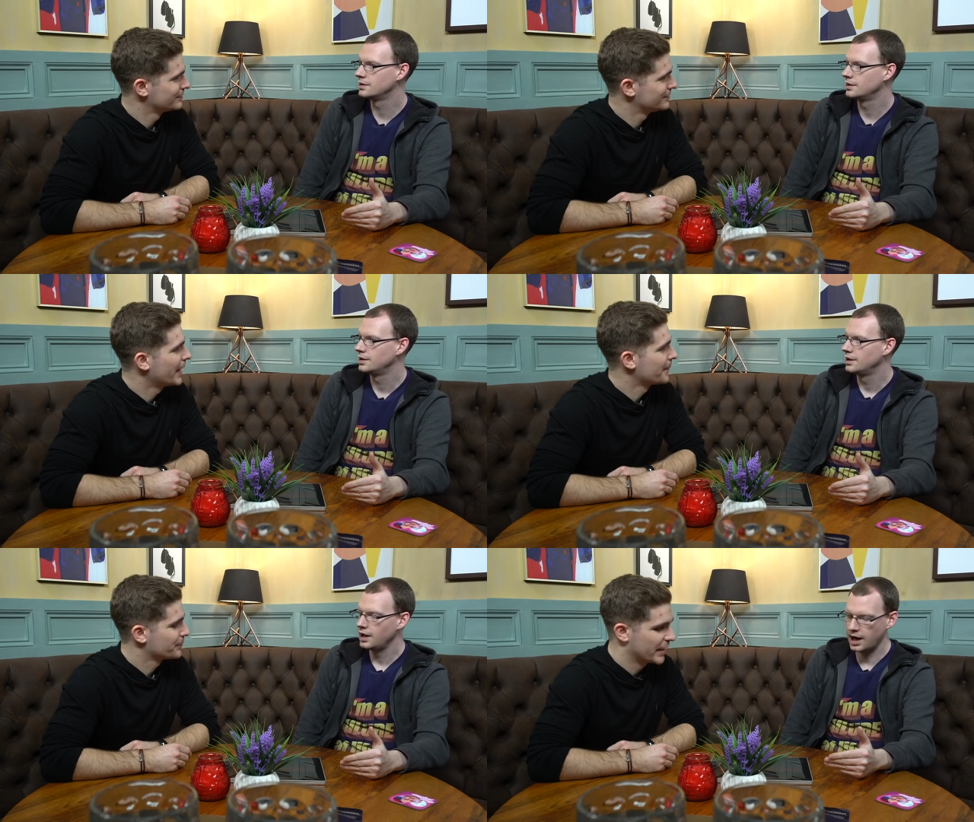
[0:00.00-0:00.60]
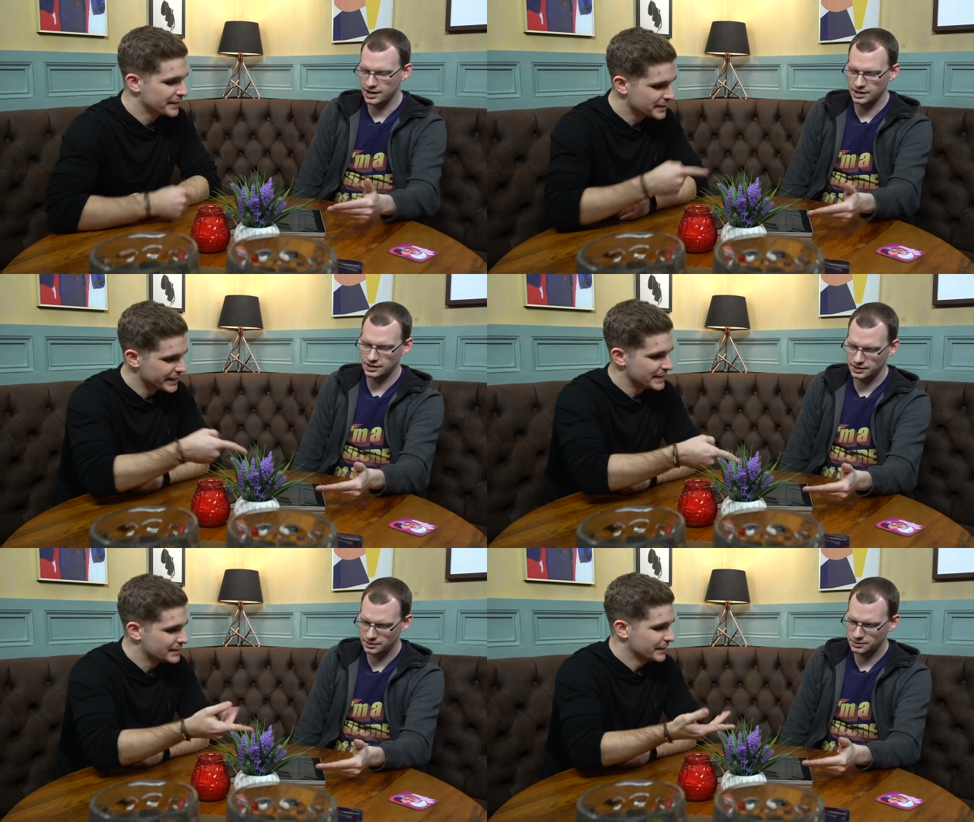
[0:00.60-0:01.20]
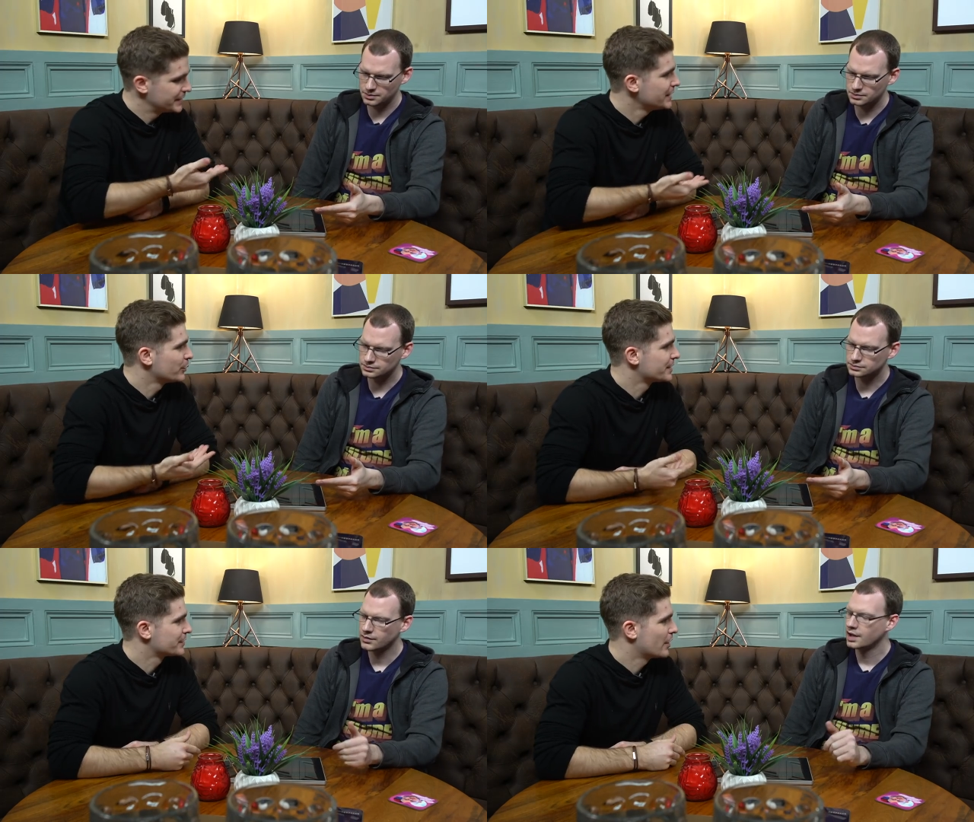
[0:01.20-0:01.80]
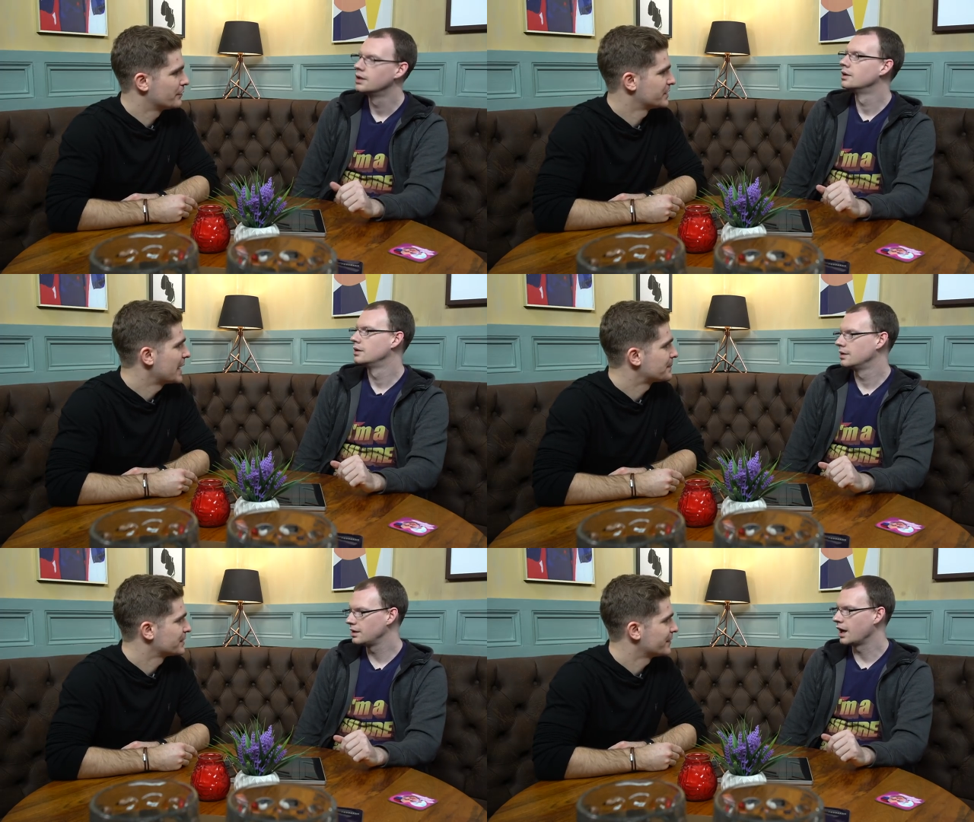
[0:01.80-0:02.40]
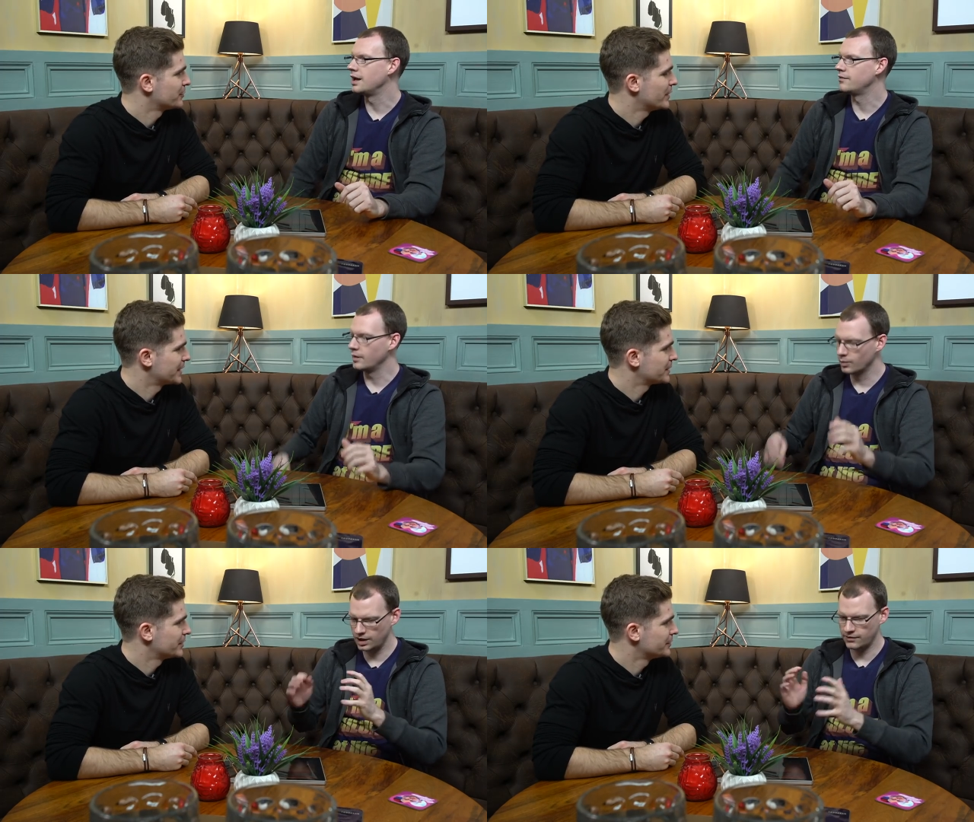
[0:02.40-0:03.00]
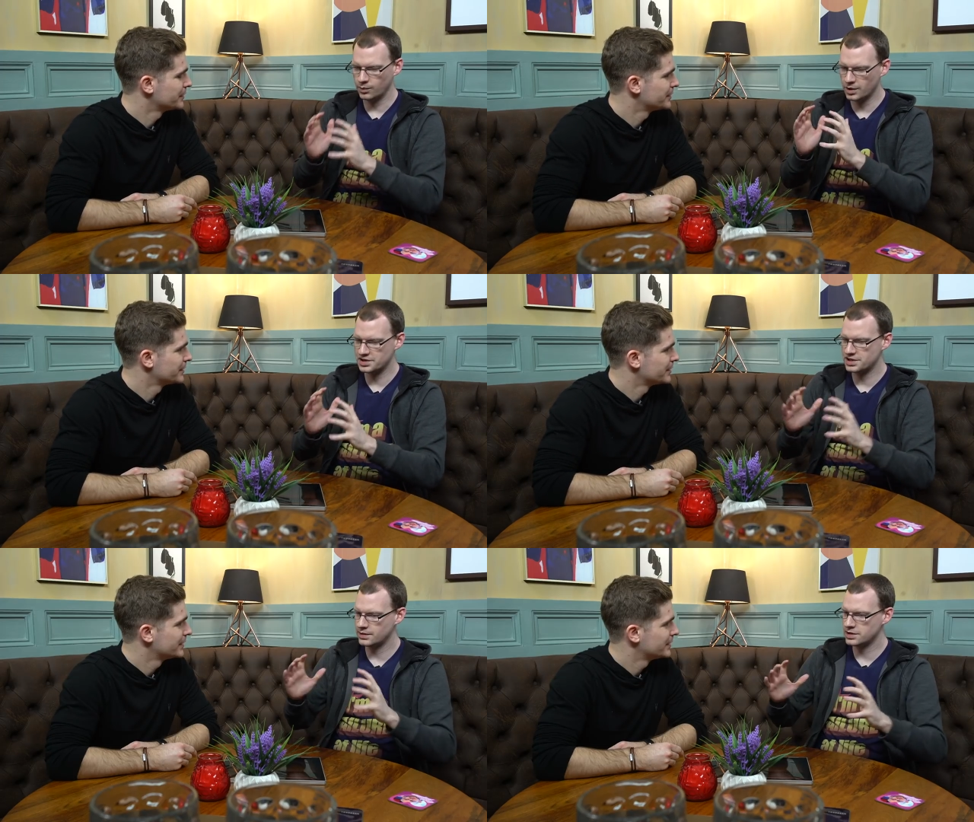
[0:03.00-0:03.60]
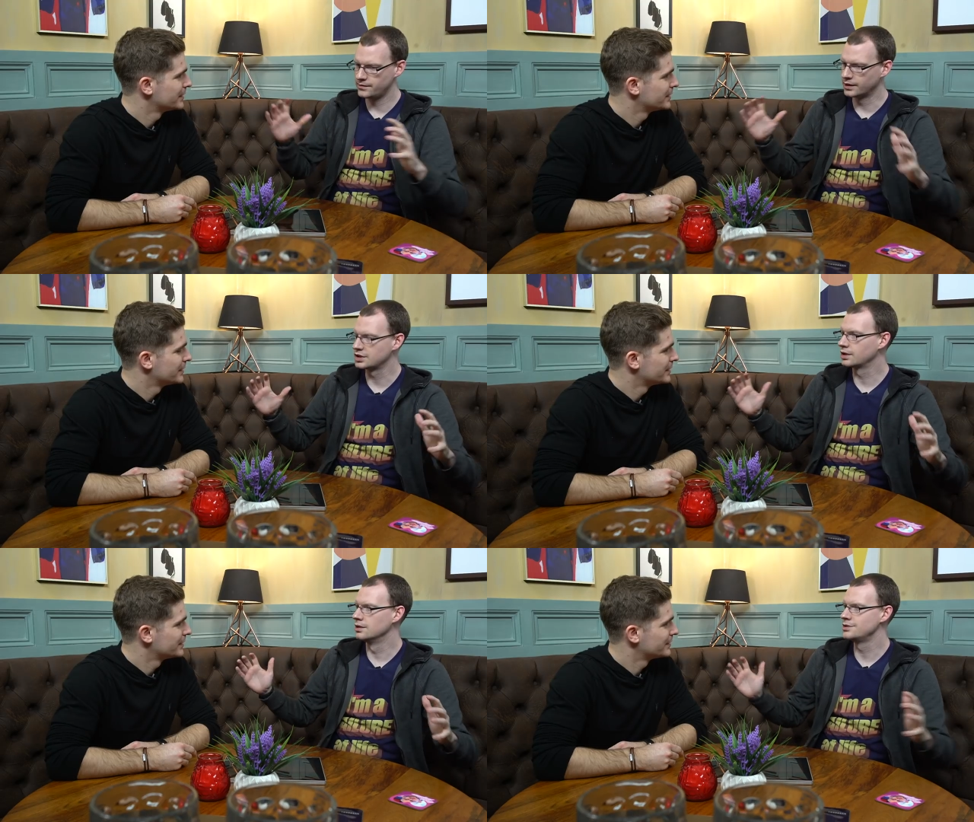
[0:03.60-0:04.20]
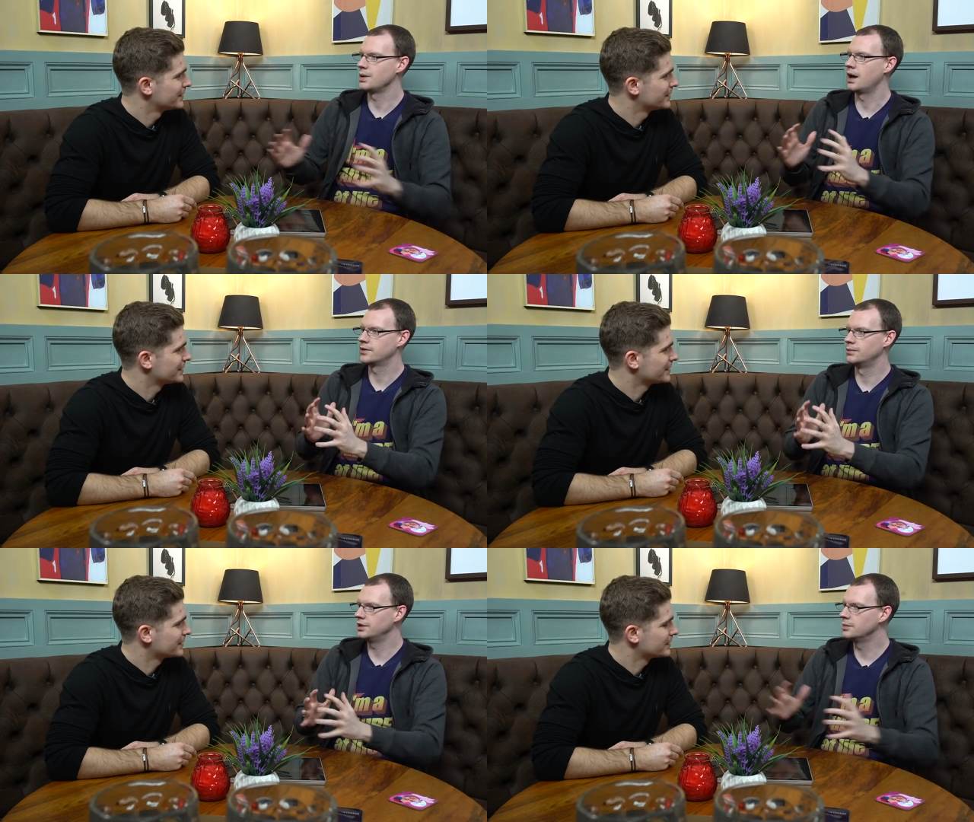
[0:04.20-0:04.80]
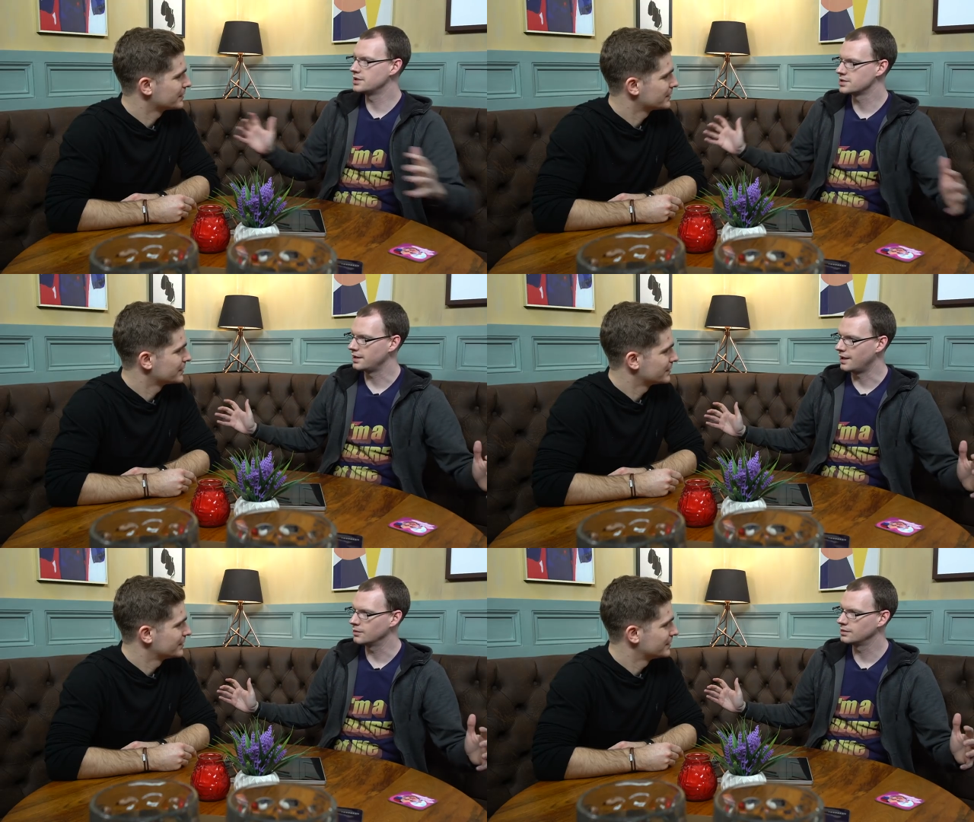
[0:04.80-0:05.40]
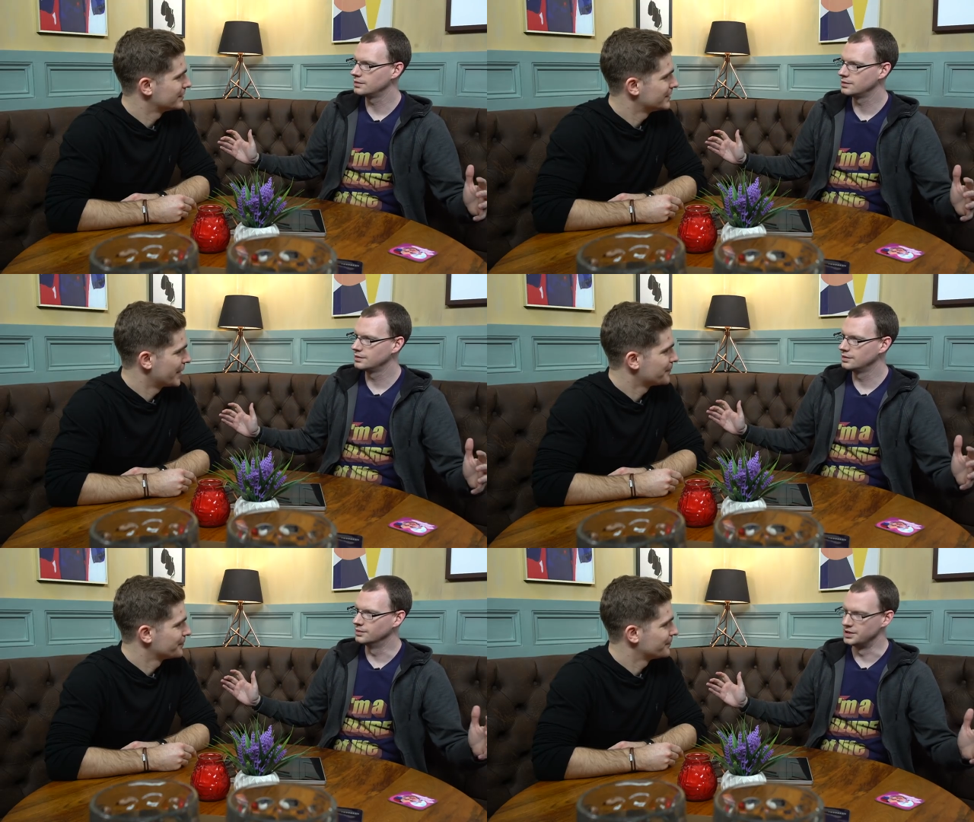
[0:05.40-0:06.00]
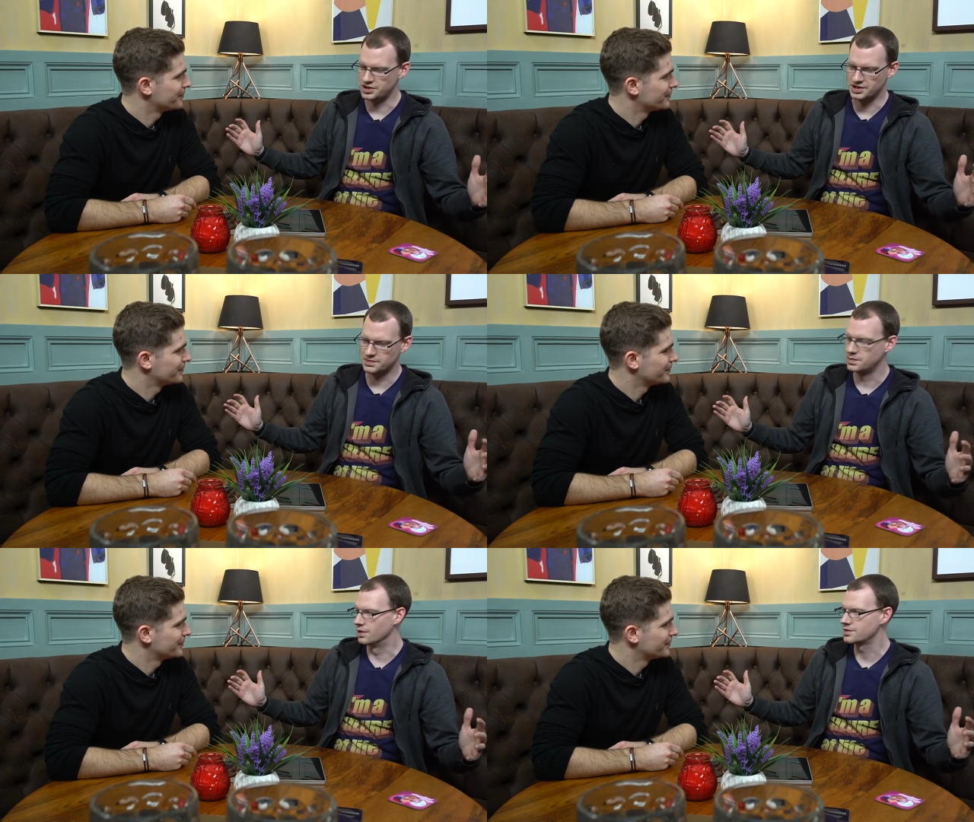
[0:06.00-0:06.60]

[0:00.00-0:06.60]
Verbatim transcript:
Speaker 1: Yeah, and, and this
Speaker 2: it, is a sequence of steps that and if execute. It, if it was a series of function calls, you have to read them inside out. Yeah, which is not